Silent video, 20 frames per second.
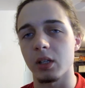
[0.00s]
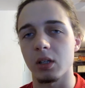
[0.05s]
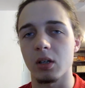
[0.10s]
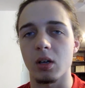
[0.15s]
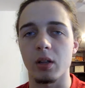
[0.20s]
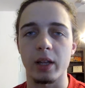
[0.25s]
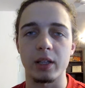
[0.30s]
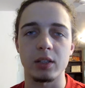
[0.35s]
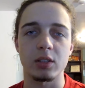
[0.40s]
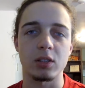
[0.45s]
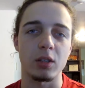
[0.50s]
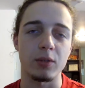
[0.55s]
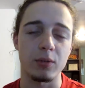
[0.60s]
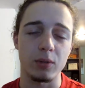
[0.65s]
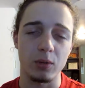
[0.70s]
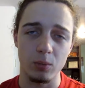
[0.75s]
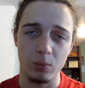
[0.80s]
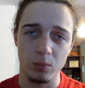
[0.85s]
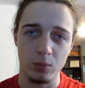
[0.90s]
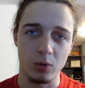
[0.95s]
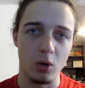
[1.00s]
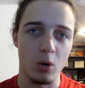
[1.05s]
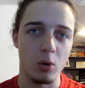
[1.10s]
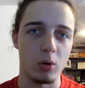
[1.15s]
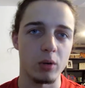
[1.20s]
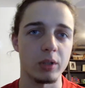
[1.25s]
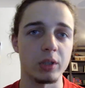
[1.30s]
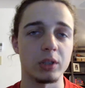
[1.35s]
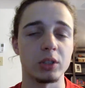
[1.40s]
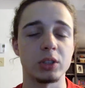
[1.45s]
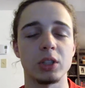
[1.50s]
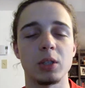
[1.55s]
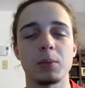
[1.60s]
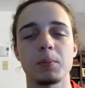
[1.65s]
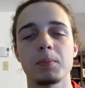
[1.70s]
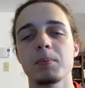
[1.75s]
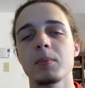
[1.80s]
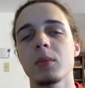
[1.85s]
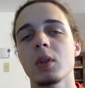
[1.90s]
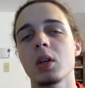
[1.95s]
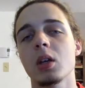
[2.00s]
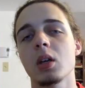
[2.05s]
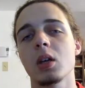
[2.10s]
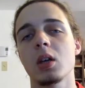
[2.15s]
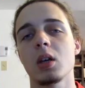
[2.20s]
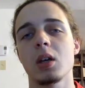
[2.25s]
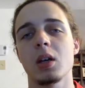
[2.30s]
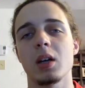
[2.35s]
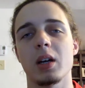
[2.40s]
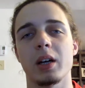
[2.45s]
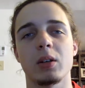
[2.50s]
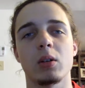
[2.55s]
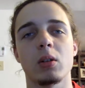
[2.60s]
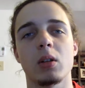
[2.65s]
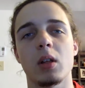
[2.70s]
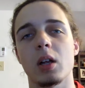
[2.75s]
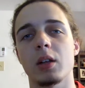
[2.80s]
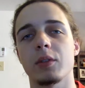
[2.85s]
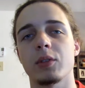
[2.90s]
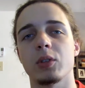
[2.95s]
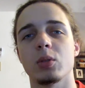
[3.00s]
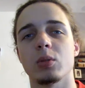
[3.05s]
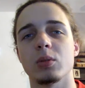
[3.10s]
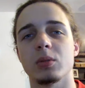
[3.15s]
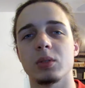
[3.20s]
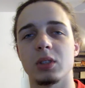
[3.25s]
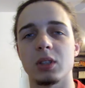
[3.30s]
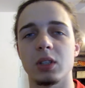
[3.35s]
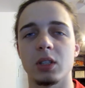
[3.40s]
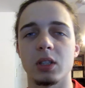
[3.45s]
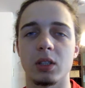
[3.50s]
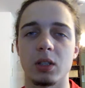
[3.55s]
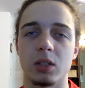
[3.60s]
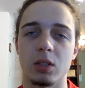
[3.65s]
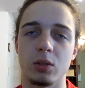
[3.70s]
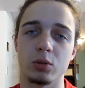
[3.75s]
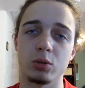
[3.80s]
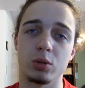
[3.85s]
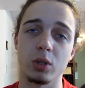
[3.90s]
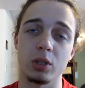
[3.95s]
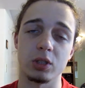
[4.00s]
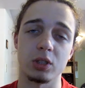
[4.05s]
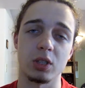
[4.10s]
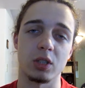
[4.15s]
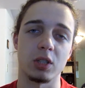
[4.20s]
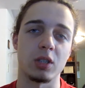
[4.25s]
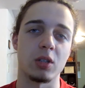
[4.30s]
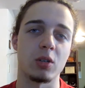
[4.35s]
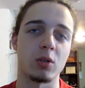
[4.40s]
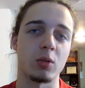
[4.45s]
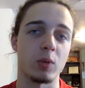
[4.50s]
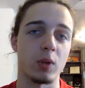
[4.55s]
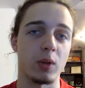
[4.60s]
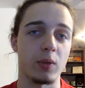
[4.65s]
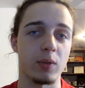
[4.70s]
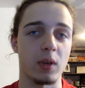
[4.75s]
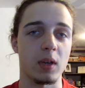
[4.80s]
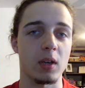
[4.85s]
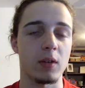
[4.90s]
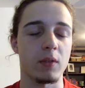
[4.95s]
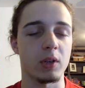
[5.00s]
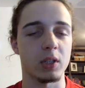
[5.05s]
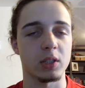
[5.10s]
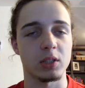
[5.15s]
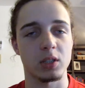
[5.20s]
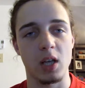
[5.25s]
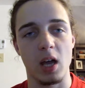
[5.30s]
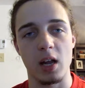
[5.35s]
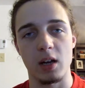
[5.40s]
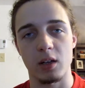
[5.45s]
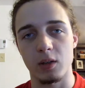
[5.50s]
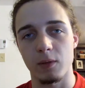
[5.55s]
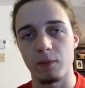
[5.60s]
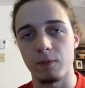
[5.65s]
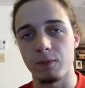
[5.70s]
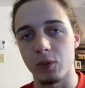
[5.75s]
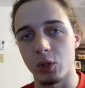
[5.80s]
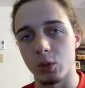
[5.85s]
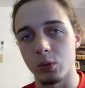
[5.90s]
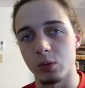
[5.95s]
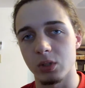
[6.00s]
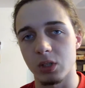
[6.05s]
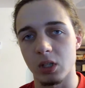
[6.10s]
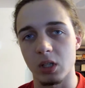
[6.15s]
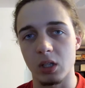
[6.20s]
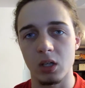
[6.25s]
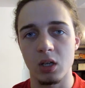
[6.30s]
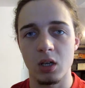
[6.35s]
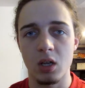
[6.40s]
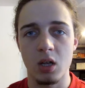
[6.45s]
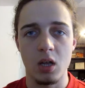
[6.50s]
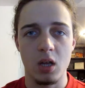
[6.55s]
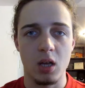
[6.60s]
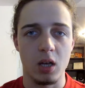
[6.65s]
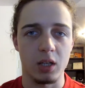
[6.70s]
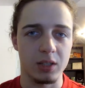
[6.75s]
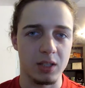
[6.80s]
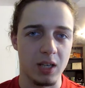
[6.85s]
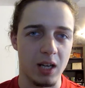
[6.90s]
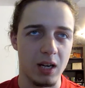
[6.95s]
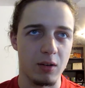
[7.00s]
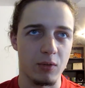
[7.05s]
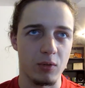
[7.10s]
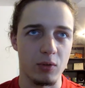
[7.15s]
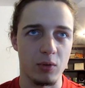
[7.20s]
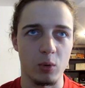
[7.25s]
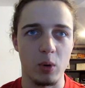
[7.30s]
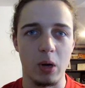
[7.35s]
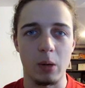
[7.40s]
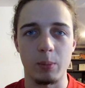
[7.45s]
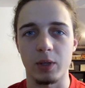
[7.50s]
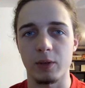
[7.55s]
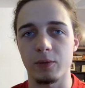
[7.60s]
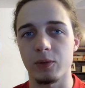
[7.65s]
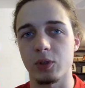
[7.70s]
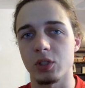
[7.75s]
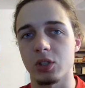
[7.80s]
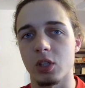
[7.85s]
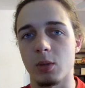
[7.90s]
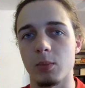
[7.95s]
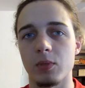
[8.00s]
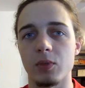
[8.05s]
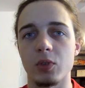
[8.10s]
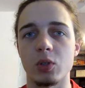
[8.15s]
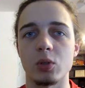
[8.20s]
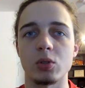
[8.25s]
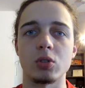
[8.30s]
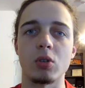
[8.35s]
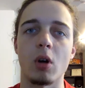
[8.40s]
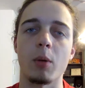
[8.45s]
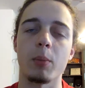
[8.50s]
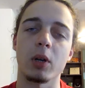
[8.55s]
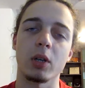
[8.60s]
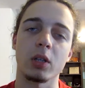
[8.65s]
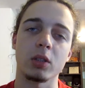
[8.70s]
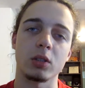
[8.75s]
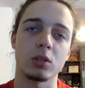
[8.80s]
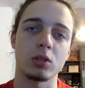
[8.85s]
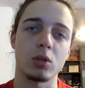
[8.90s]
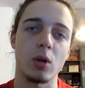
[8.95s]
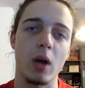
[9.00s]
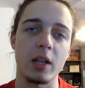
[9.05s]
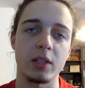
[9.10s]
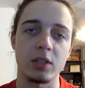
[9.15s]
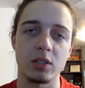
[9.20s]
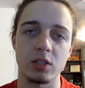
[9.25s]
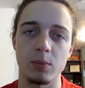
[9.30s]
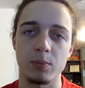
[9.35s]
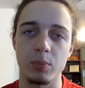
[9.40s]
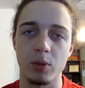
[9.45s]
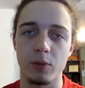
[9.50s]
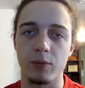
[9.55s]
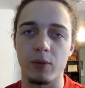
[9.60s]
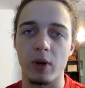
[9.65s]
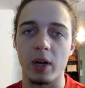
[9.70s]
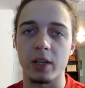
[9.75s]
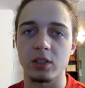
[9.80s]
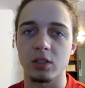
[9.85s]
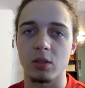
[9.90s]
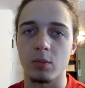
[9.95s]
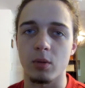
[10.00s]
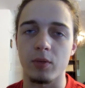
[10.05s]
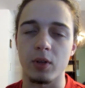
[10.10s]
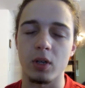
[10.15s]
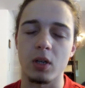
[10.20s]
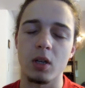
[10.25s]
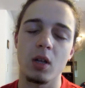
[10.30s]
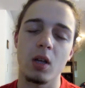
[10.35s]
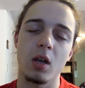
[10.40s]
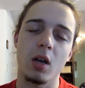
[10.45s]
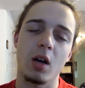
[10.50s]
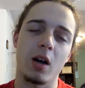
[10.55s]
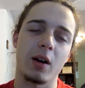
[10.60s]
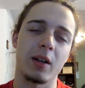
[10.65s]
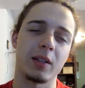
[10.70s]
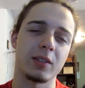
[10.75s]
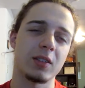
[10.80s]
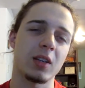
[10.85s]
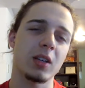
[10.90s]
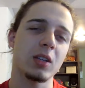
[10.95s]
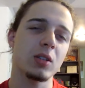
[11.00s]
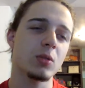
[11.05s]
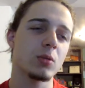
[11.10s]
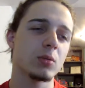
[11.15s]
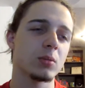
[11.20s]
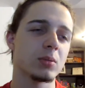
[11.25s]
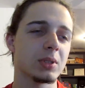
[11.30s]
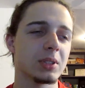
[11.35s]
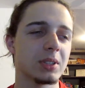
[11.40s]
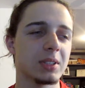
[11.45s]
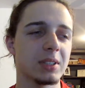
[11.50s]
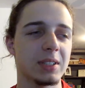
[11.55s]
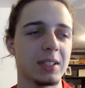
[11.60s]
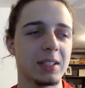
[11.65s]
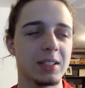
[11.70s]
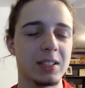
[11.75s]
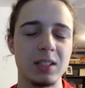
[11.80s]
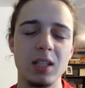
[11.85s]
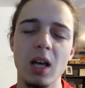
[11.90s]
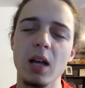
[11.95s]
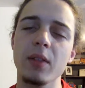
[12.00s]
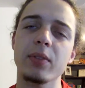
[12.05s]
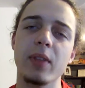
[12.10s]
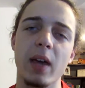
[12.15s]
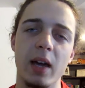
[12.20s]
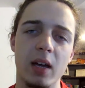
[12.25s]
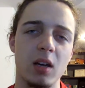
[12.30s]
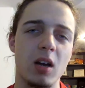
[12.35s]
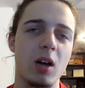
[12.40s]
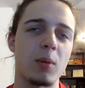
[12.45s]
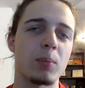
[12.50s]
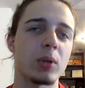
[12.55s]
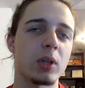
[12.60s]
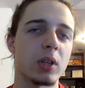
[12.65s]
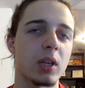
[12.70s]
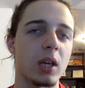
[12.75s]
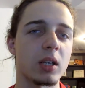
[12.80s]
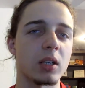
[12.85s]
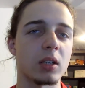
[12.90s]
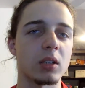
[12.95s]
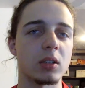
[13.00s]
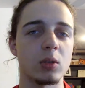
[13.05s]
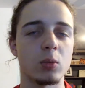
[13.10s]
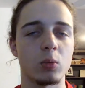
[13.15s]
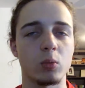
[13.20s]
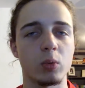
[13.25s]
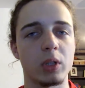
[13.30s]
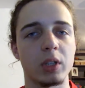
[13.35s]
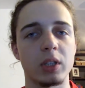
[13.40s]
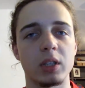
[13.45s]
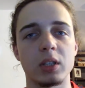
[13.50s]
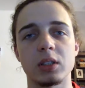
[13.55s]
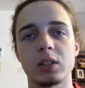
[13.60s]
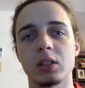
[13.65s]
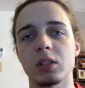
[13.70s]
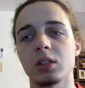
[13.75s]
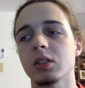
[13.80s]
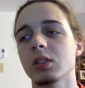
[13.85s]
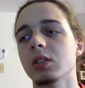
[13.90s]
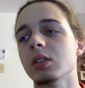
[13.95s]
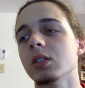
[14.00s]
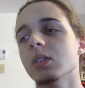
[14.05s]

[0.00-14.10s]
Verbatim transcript: and all that stuff who go to the gym. I know a lot of you, uh, nutrition, you know, you think of it, it's kind of confusing it's kind of overwhelming for some of you. So I'm going to try and simplify some of it. I tell you, it's not that complicated. It really isn't.